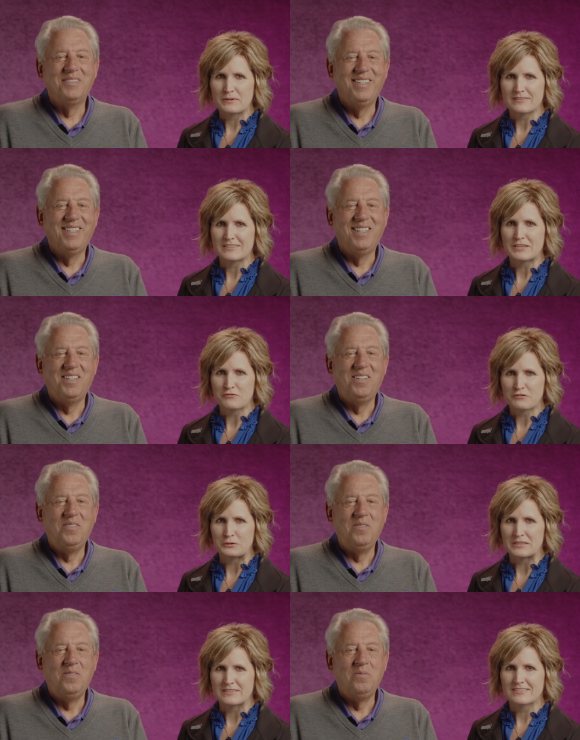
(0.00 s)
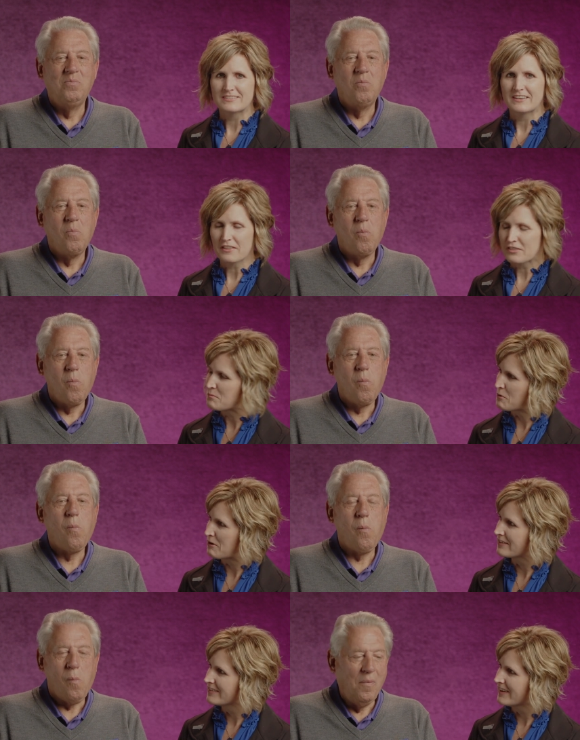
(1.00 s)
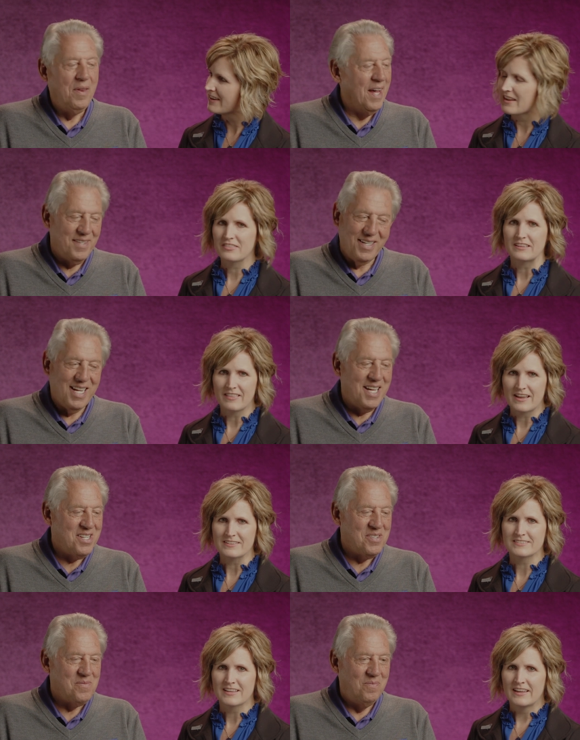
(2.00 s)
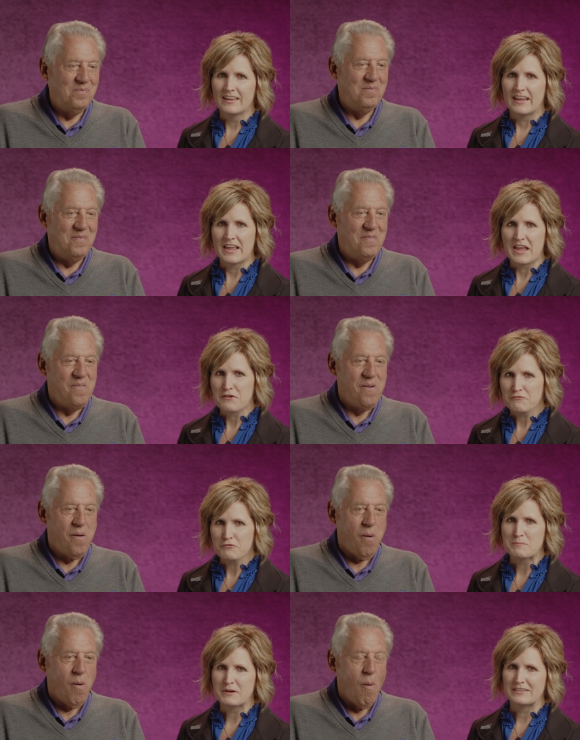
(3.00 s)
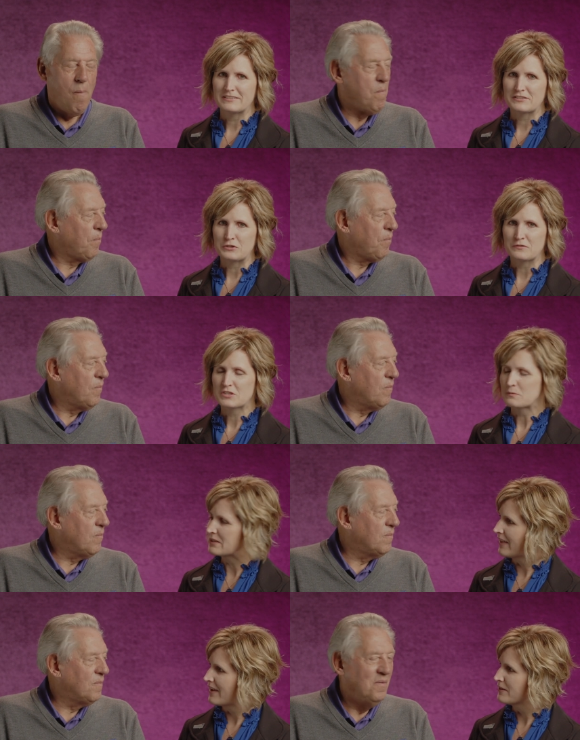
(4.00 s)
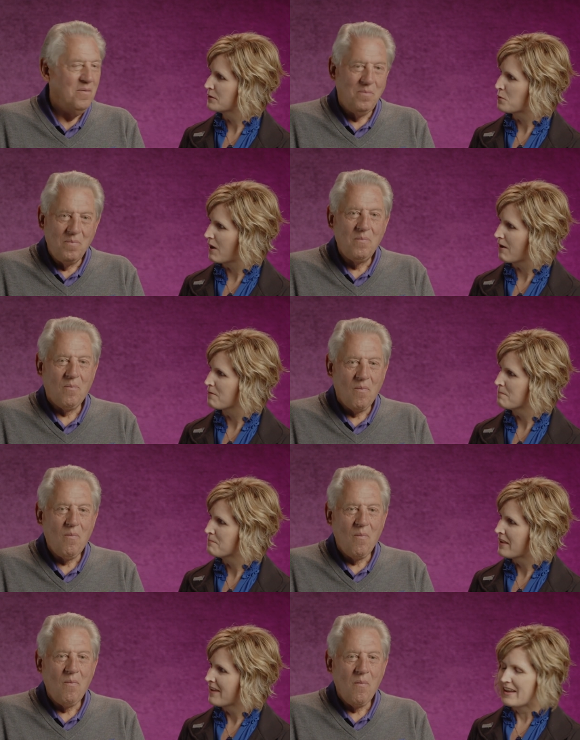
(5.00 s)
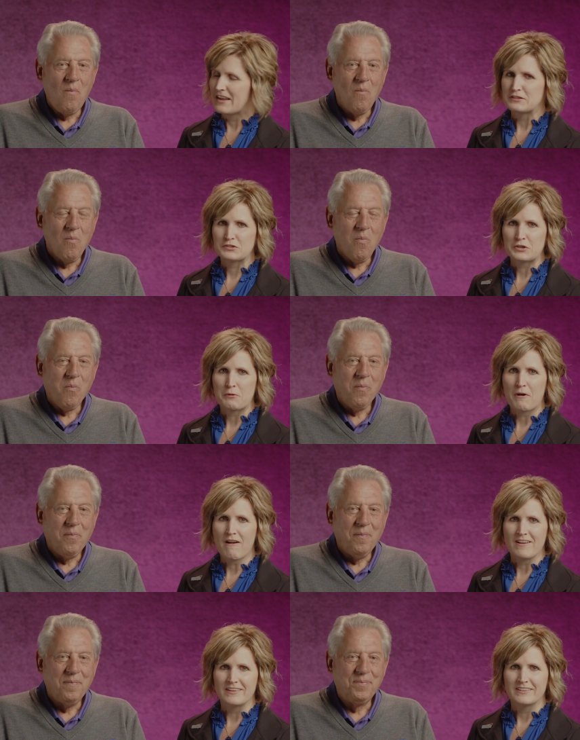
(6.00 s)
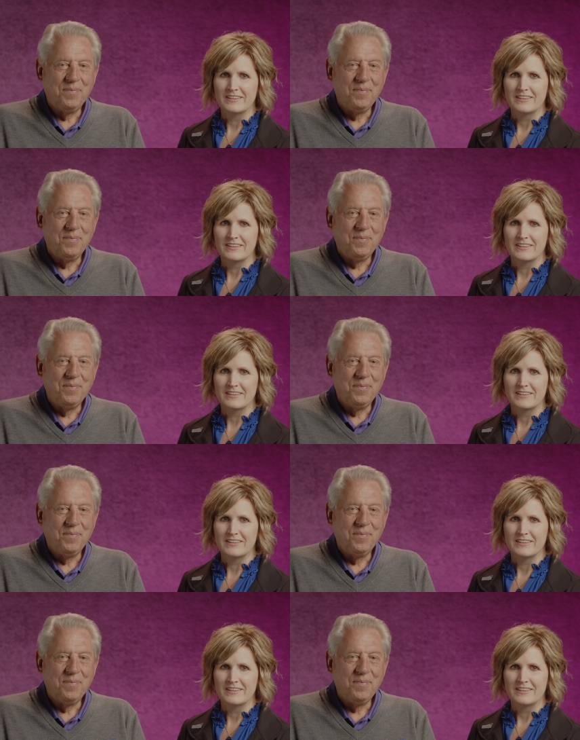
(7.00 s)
Speaker 1: is influence, nothing more and nothing, nothing less. less. And everybody deserves to be led well. And so on